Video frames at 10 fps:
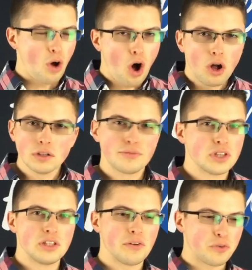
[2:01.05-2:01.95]
all of
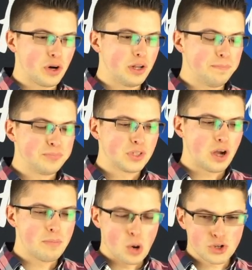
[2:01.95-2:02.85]
the different
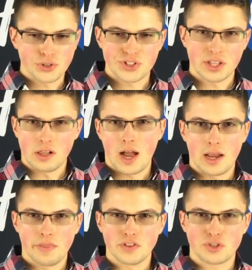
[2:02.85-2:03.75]
emotions that lie on the